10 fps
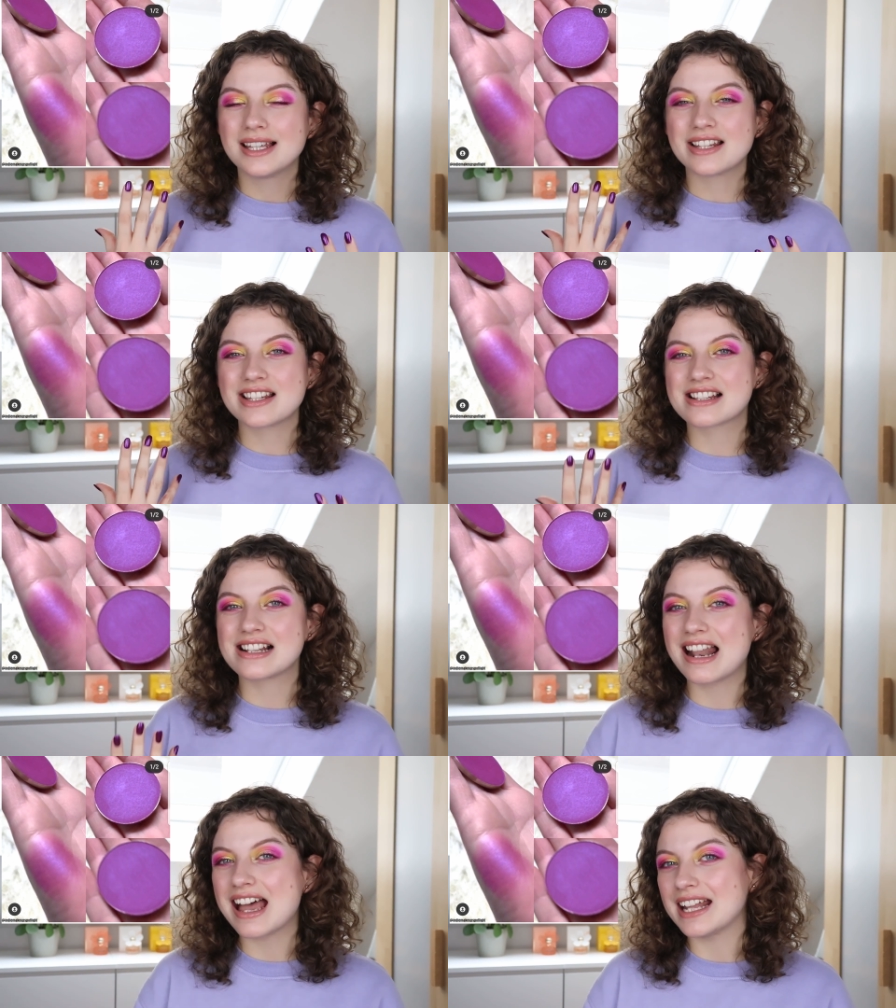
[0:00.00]

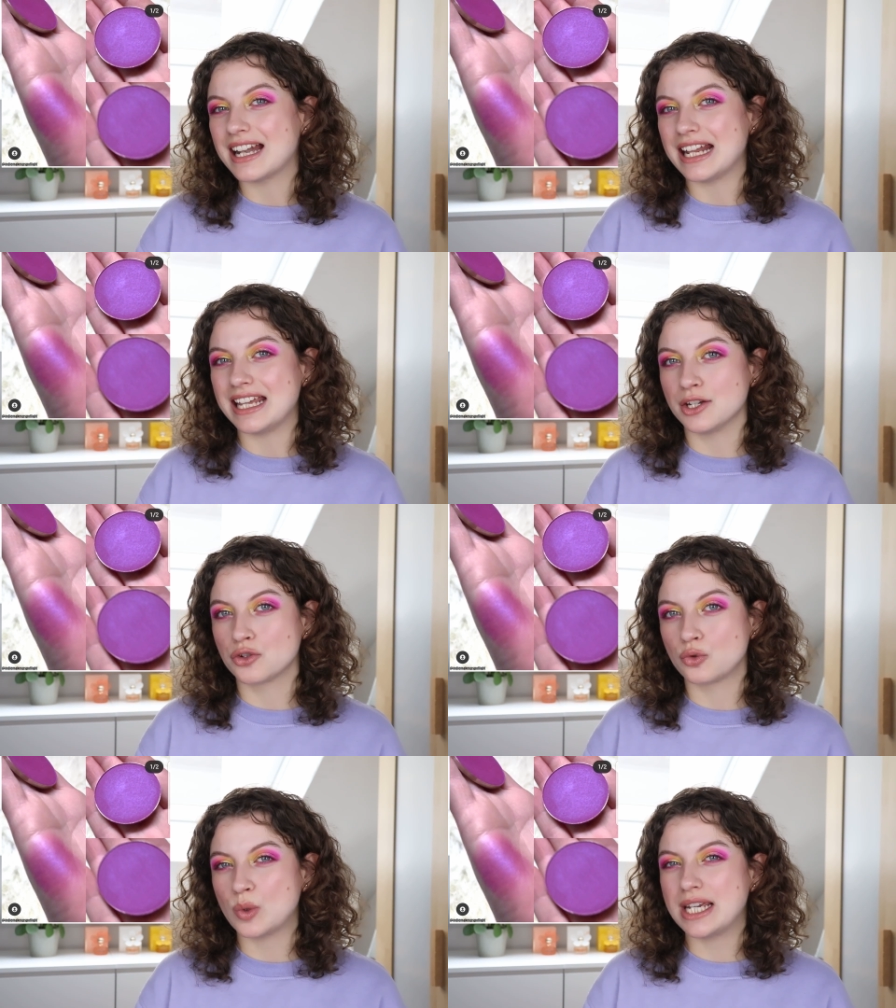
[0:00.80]
slightly
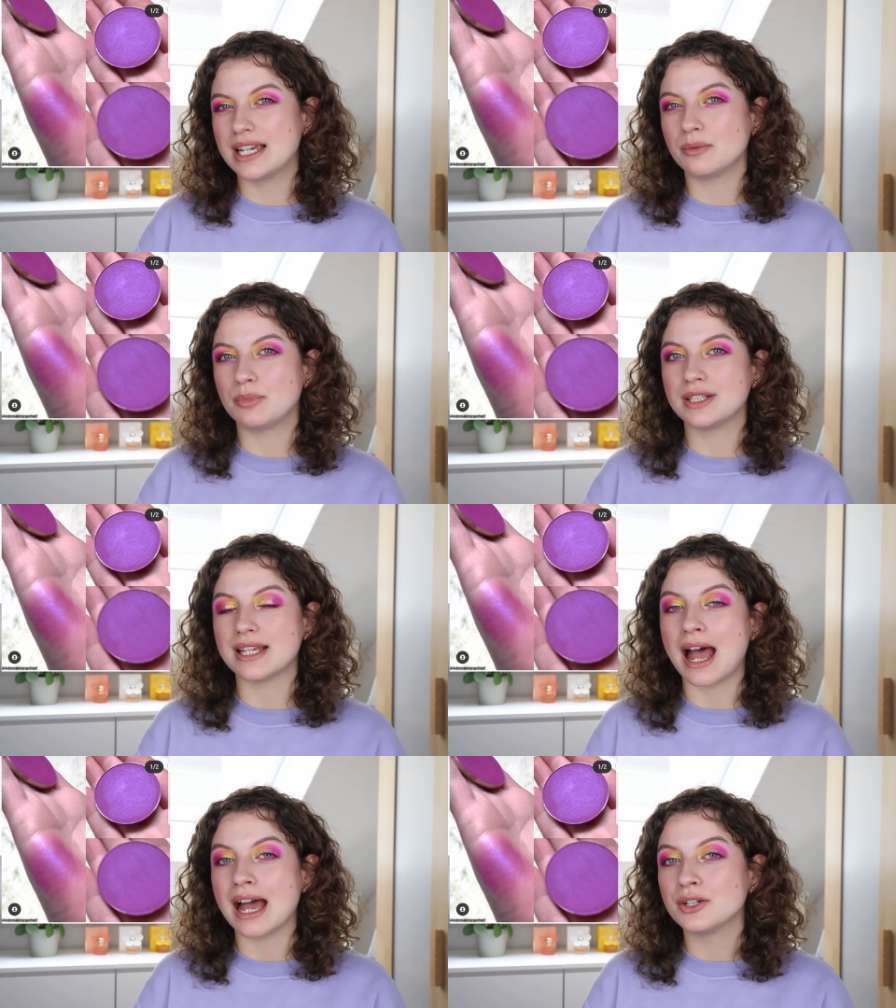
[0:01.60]
intrigued
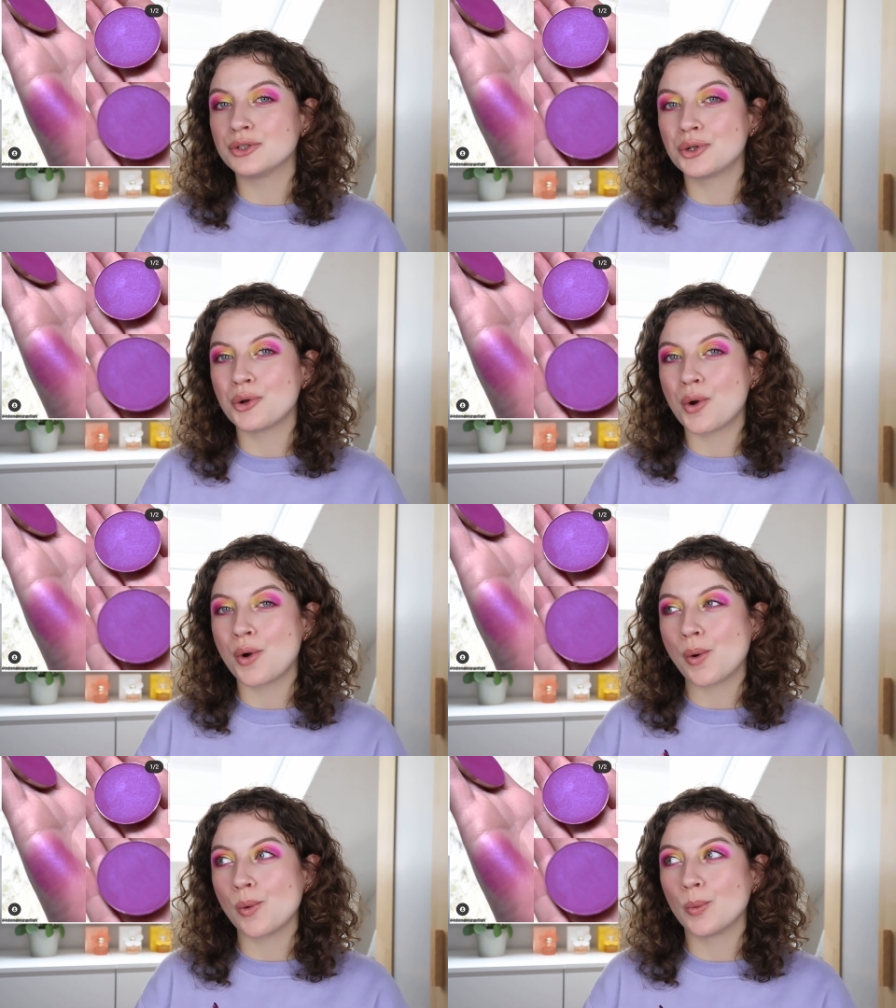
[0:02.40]
but I don't
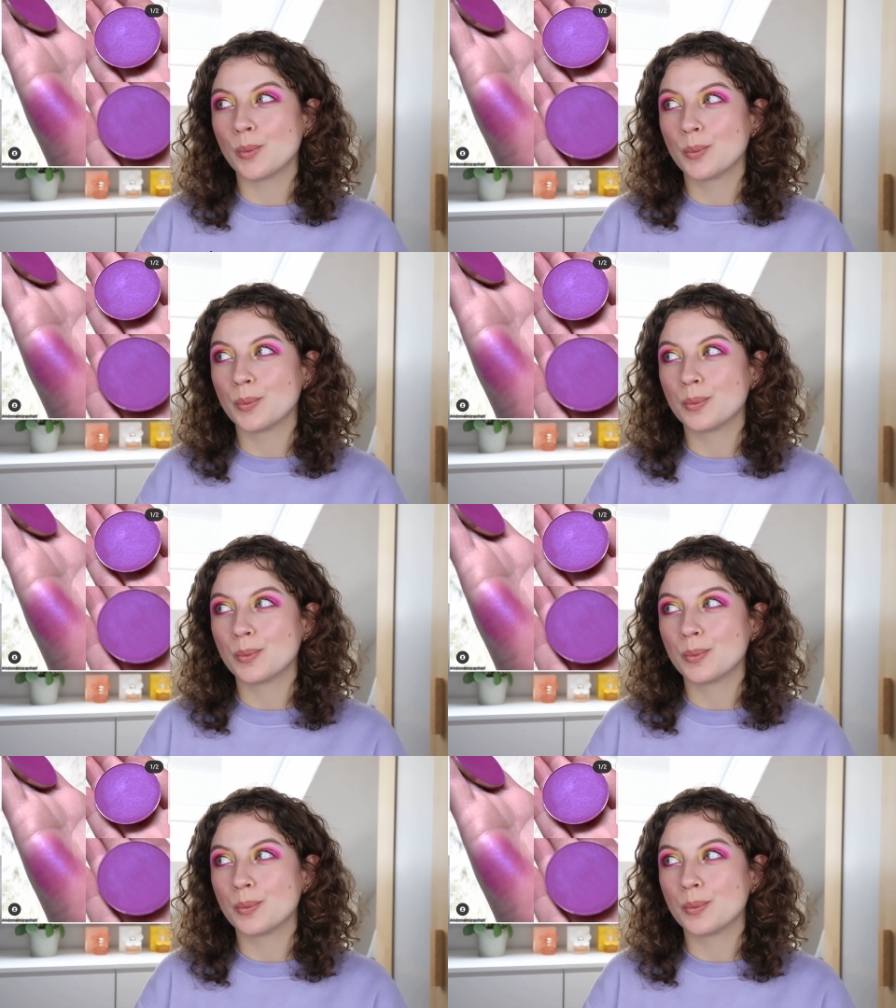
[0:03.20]
know